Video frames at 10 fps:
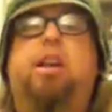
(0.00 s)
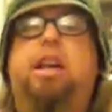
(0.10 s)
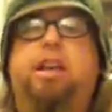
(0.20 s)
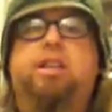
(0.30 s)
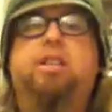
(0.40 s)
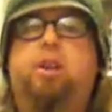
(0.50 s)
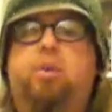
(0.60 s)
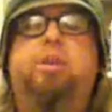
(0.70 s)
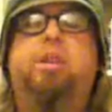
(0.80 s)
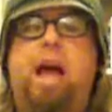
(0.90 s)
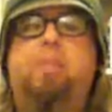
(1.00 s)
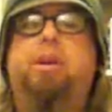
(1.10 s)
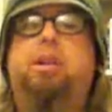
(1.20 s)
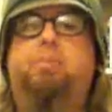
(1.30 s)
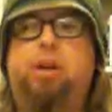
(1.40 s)
He doesn't know what's
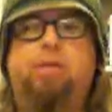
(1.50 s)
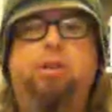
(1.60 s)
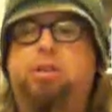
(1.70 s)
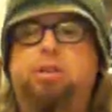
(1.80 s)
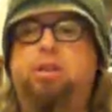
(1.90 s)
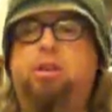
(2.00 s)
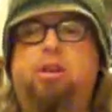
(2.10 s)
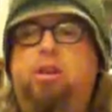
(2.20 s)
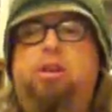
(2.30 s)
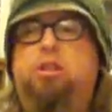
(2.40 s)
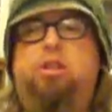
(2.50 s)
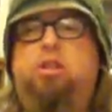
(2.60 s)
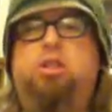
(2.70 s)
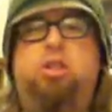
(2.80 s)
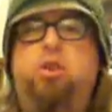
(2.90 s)
happened in the previous,
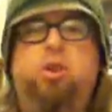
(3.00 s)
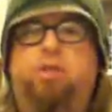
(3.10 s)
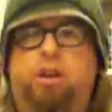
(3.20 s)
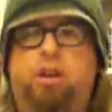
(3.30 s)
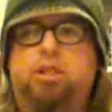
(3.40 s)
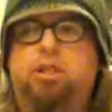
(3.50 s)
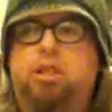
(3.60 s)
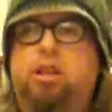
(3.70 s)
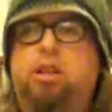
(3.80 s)
this universe.